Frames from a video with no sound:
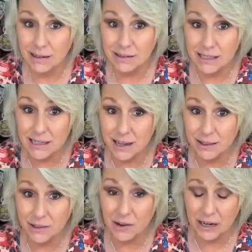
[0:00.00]
I was in
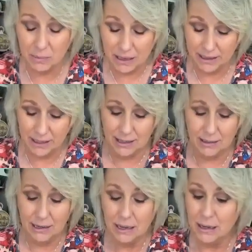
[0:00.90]
ninth grade by
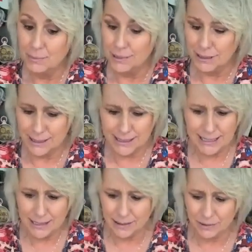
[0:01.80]
then. But
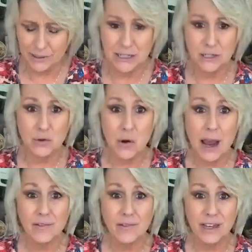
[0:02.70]
still, these
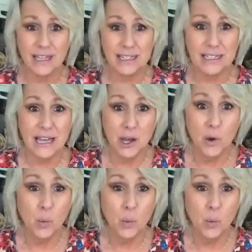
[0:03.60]
graphics,